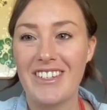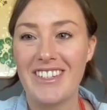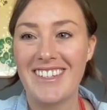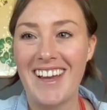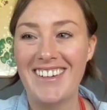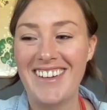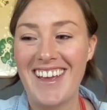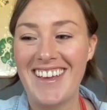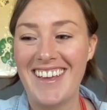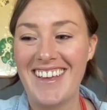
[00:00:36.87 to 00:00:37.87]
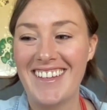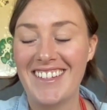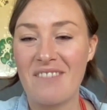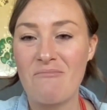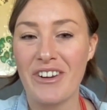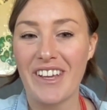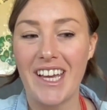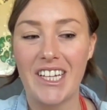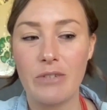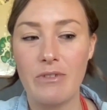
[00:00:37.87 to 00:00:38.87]
Saturday is a more
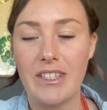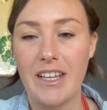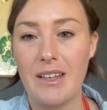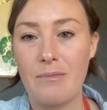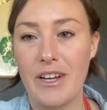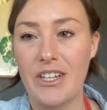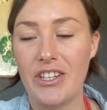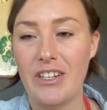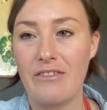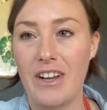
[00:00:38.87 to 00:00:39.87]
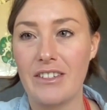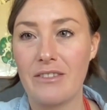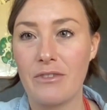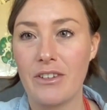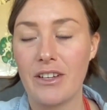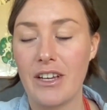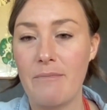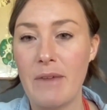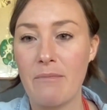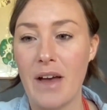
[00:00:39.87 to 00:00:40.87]
casual celebration of us
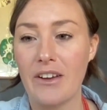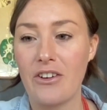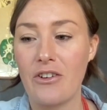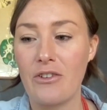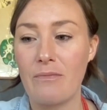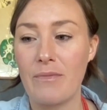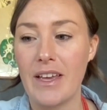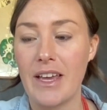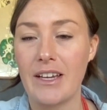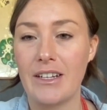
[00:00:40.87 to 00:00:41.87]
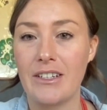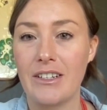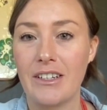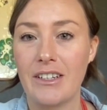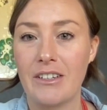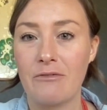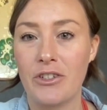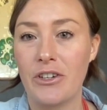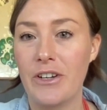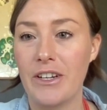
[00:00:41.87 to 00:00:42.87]
coming back home and
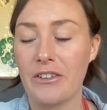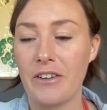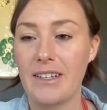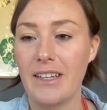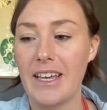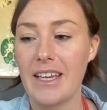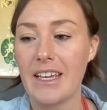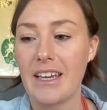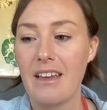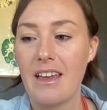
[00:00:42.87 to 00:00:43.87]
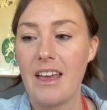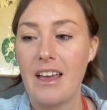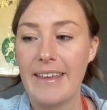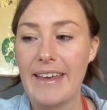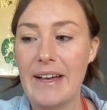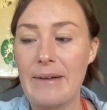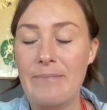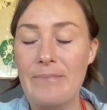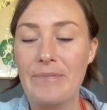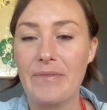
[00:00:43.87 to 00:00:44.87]
returning to Grand Lake.
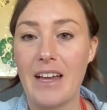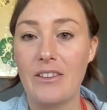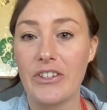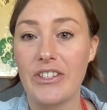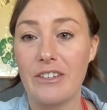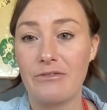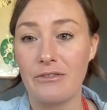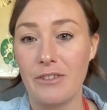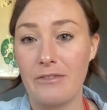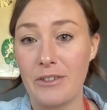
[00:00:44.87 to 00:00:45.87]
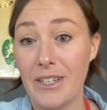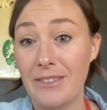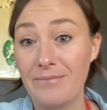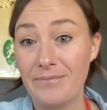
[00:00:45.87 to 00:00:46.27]
Um, that looks different for everyone.